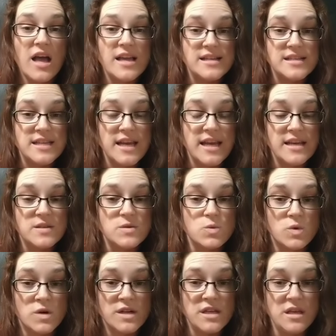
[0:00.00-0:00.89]
it
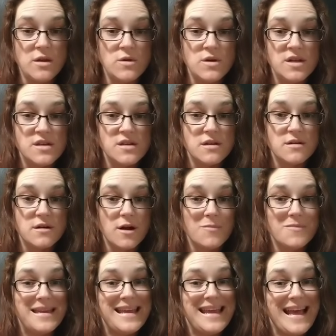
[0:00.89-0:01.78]
takes 1 unit to
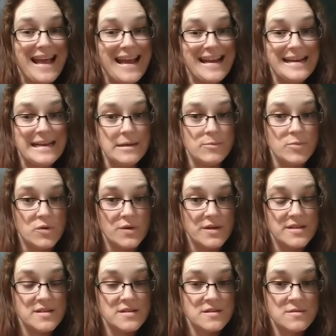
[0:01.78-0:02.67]
drop me 80
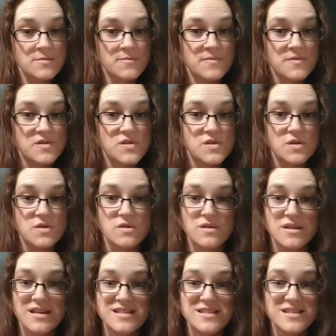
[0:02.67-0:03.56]
points.
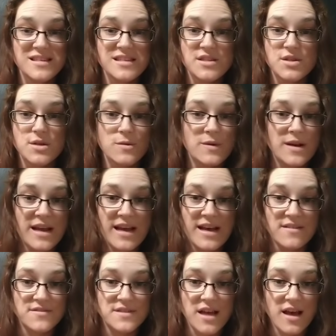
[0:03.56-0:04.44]
So that's like 2.5
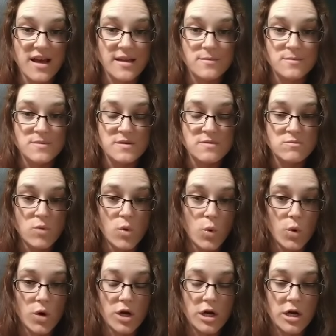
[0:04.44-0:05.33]
times
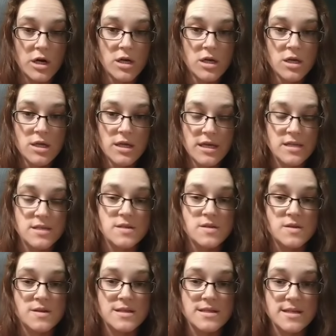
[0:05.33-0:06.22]
more
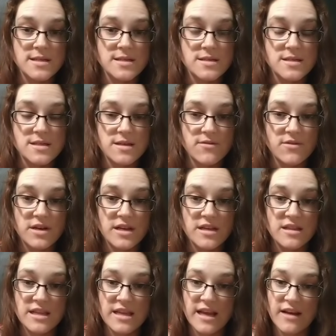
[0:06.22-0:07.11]
insulin
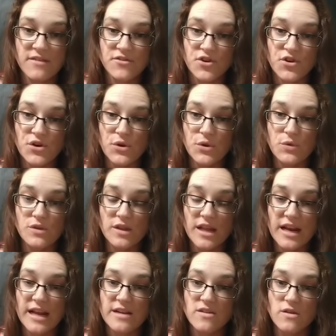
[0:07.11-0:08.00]
sensitivity in the afternoon
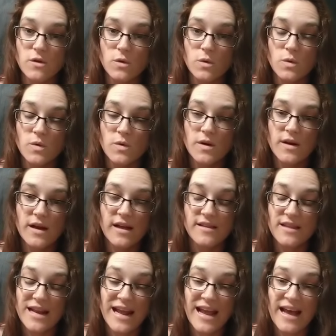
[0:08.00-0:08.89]
than I
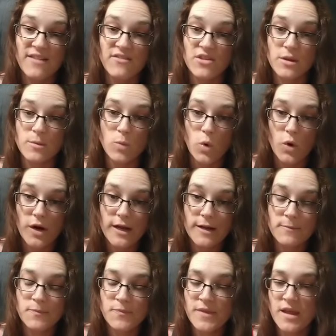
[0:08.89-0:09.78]
have in the
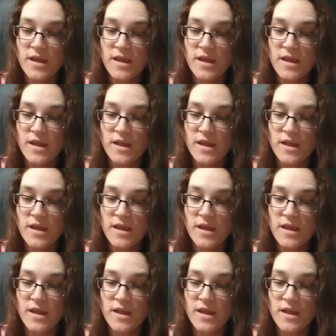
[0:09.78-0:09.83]
morning.